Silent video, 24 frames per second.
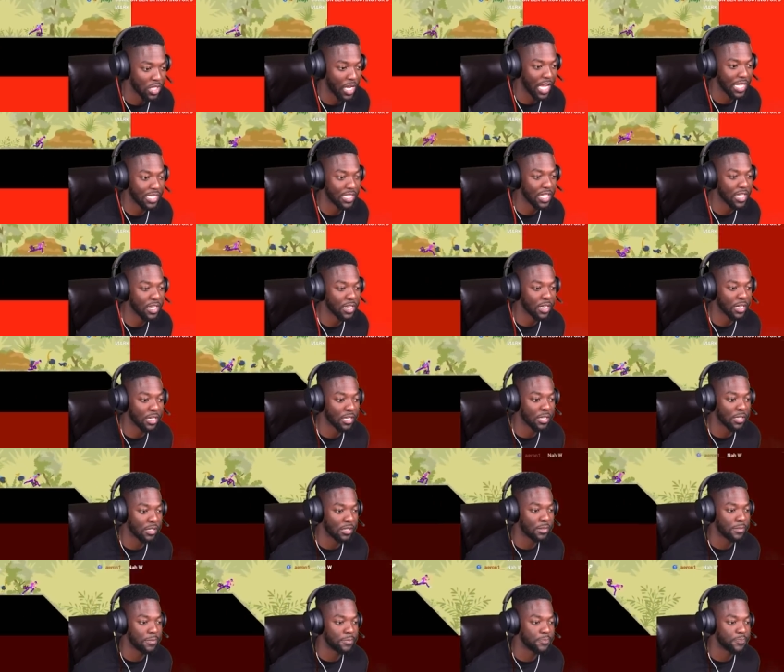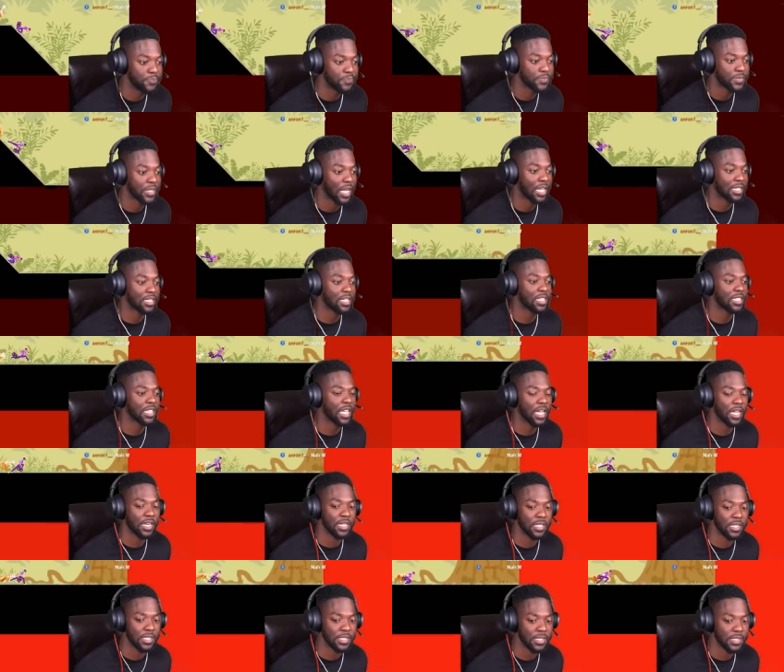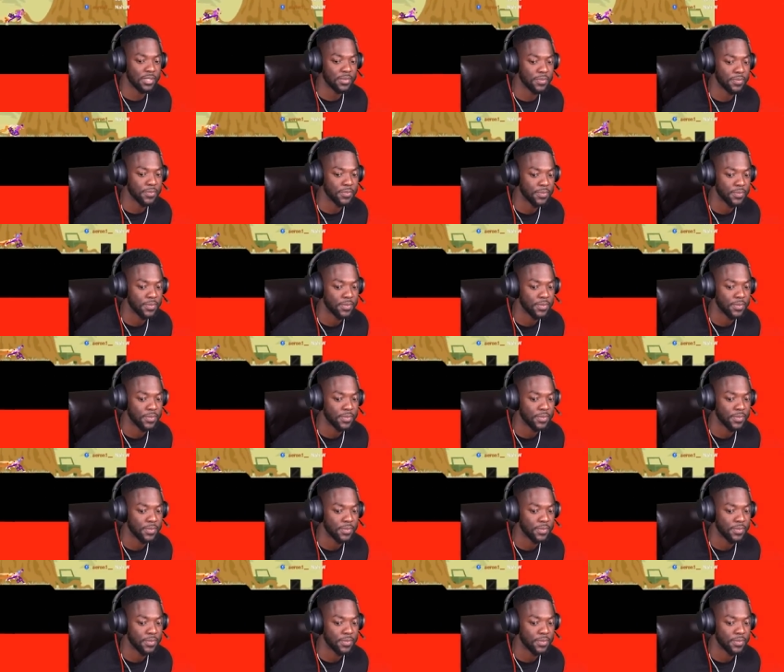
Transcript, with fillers: I think um I think that um